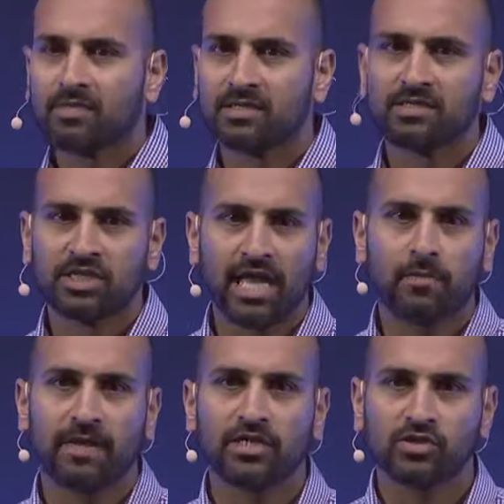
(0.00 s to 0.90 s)
to
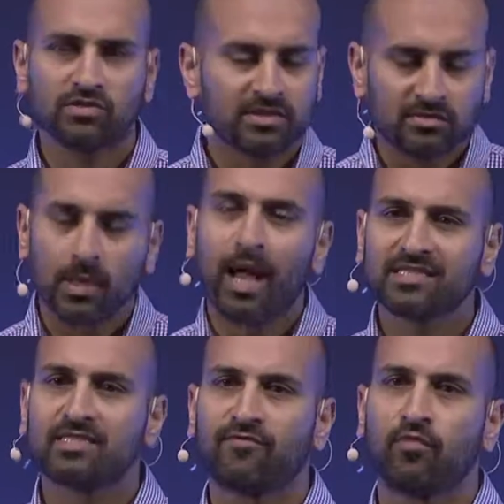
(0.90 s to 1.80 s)
take pictures. There's
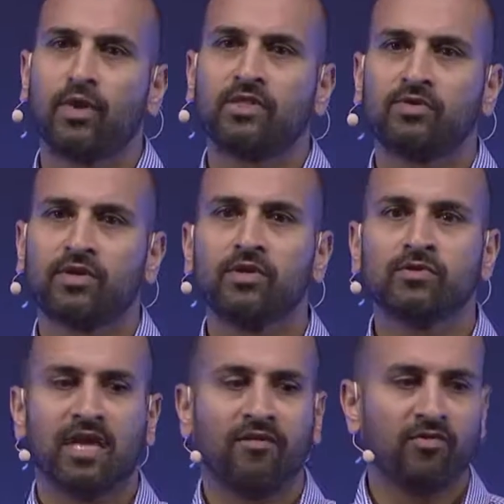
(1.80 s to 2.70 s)
lots of different ways you can
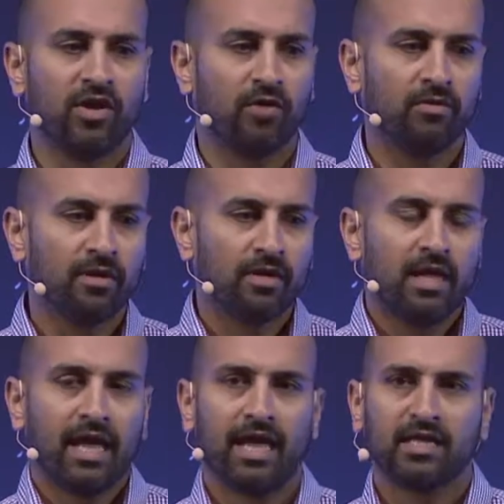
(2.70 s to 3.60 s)
use Evernote.
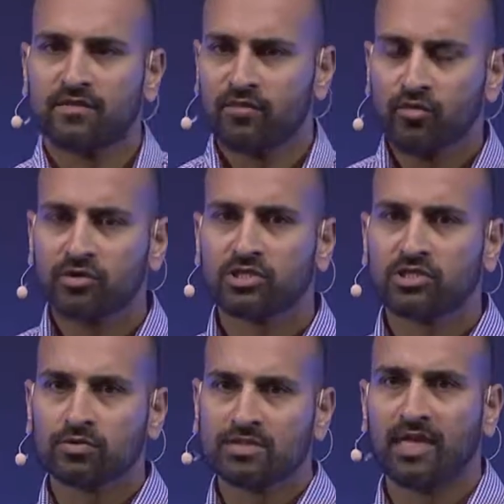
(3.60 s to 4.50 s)
And so if you were to just
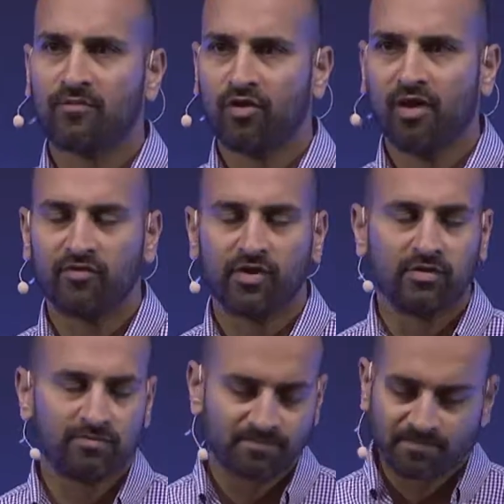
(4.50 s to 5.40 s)
go sign up for
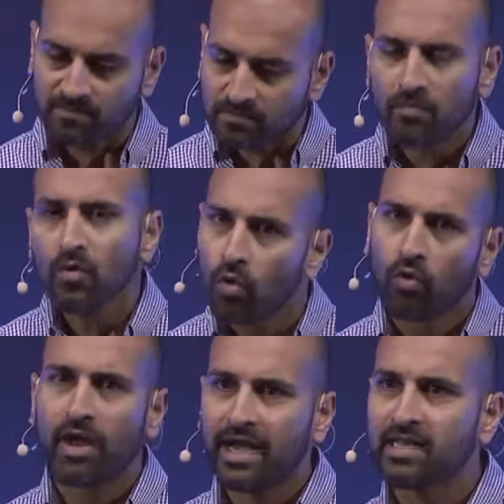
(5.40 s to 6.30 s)
Evernote
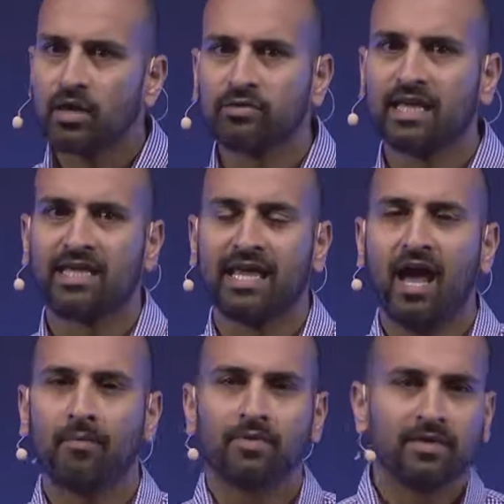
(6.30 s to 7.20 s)
or any note-taking
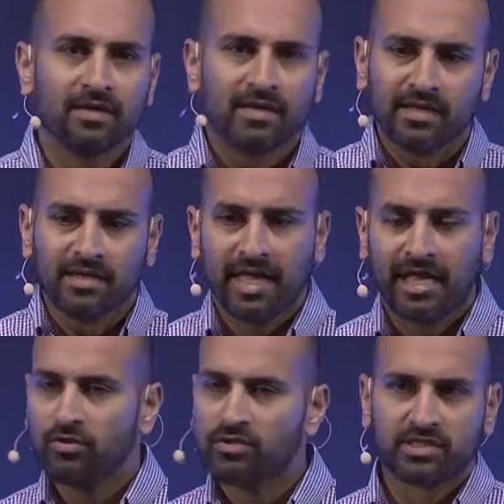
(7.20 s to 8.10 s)
app
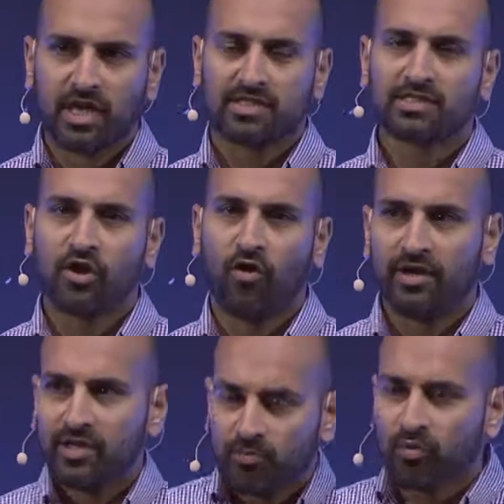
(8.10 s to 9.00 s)
and you just got
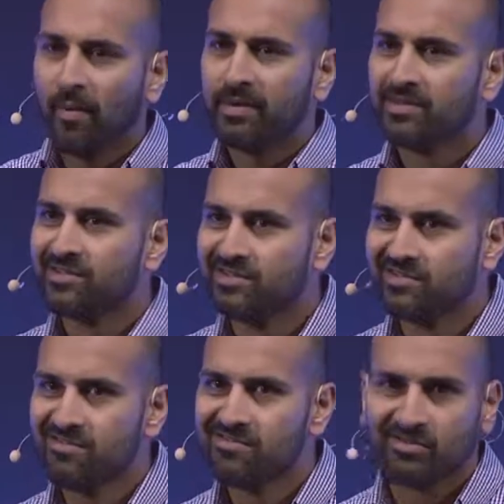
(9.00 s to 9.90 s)
started, you probably
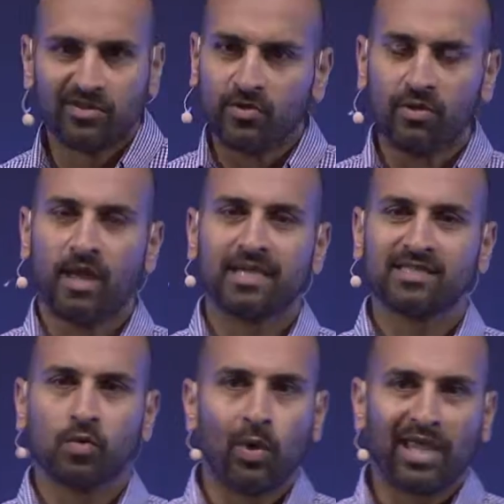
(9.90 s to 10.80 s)
utilize it
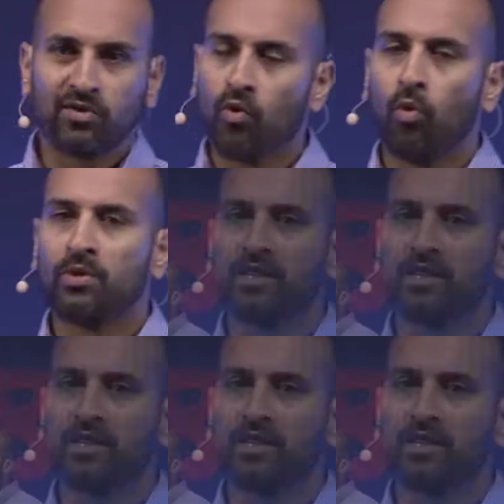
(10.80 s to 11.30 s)
the way you only